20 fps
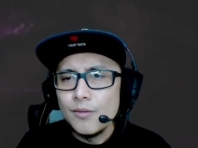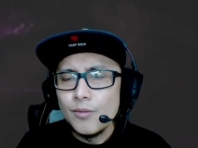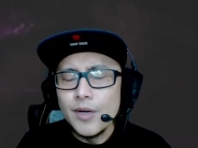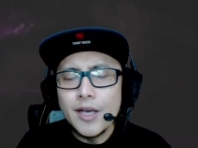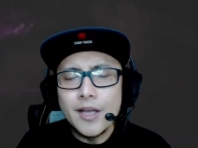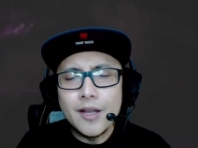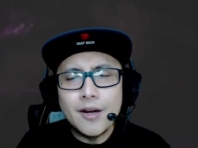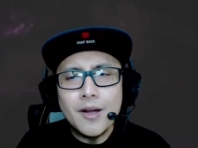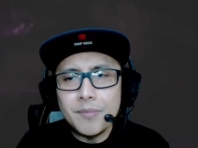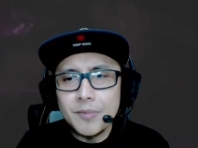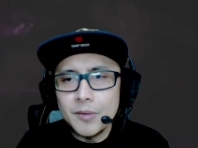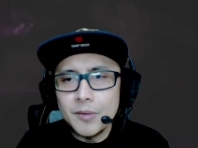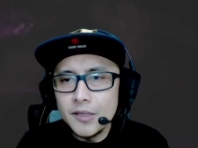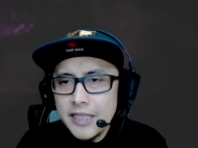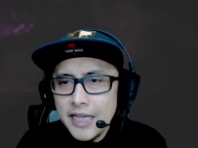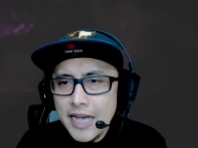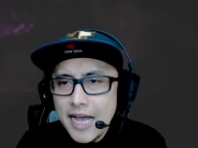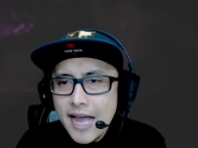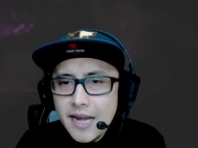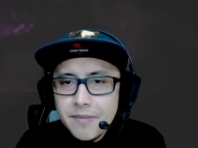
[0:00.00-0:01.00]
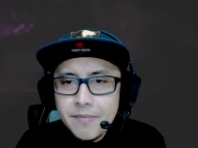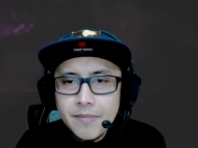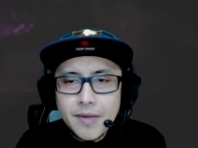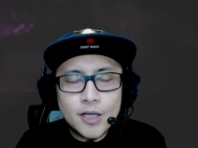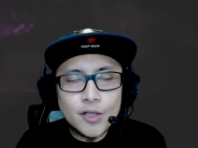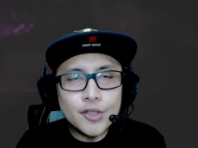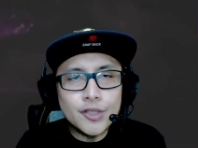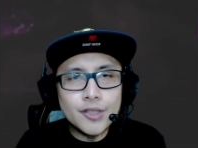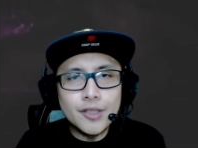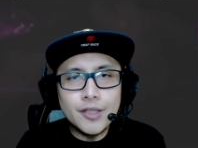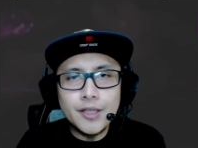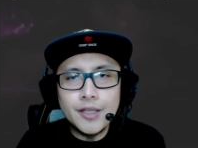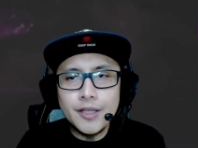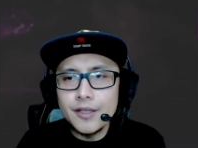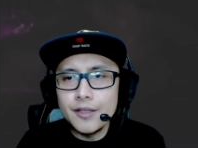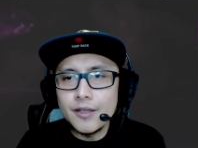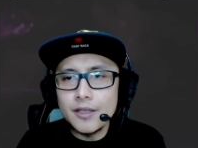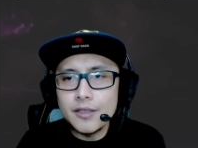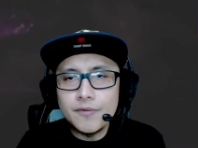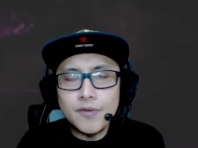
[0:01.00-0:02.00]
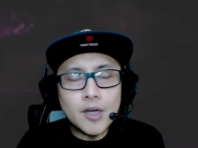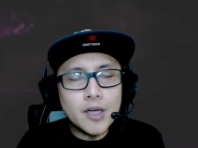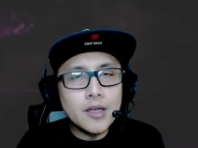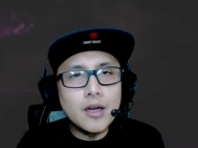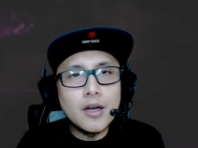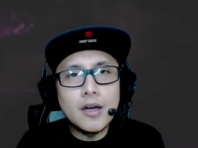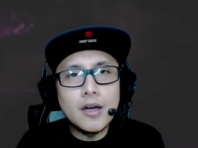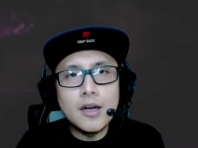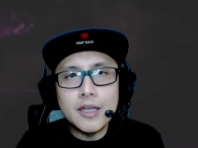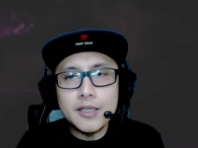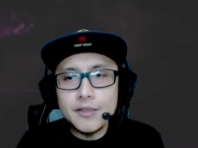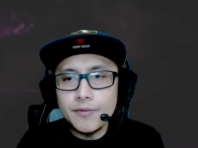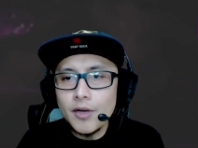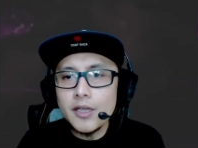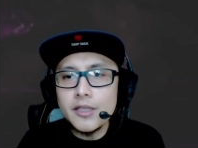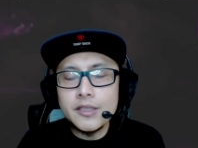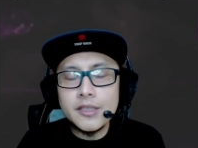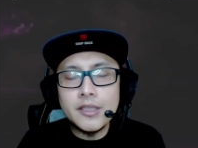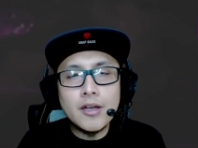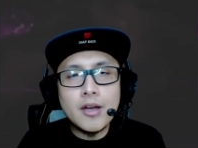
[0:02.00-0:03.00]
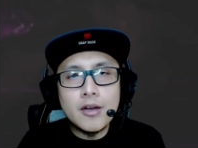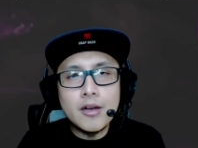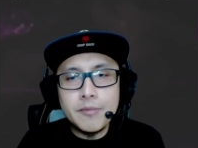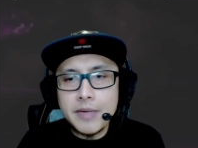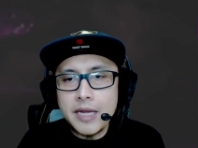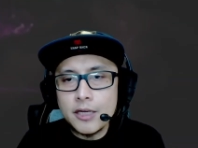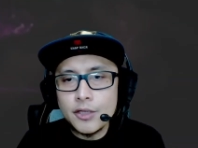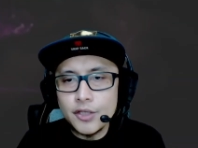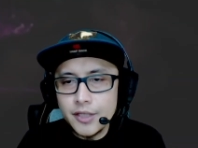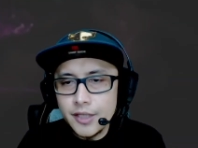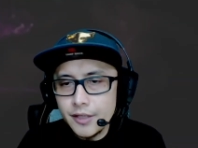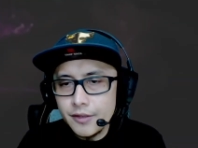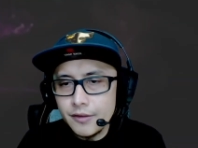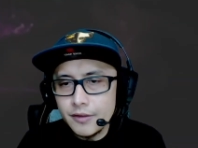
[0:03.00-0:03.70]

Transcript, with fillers: straight up the animation here as far uh, as far as the animation here